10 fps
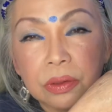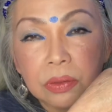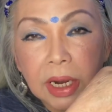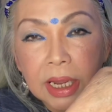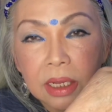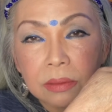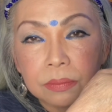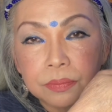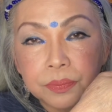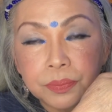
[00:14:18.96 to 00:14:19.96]
Right?
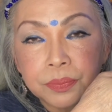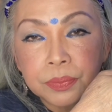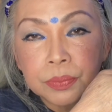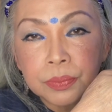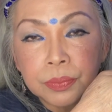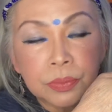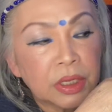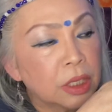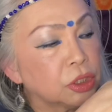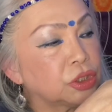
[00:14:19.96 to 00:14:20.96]

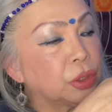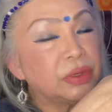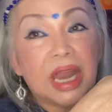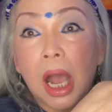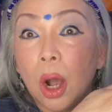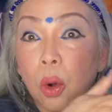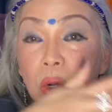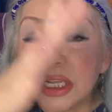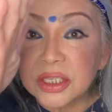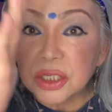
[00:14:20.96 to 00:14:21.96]
So now
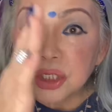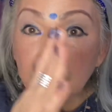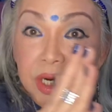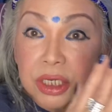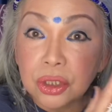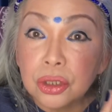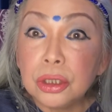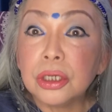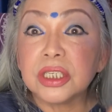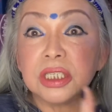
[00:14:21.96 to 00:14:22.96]
it's starting to
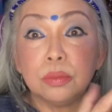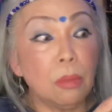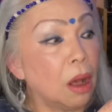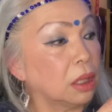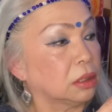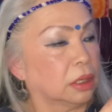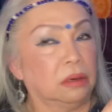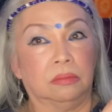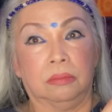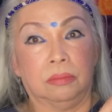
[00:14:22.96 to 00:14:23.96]
look
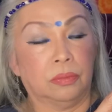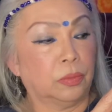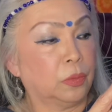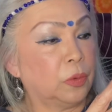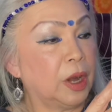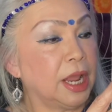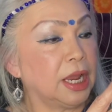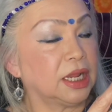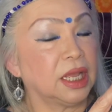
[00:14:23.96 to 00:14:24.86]
smaller, right?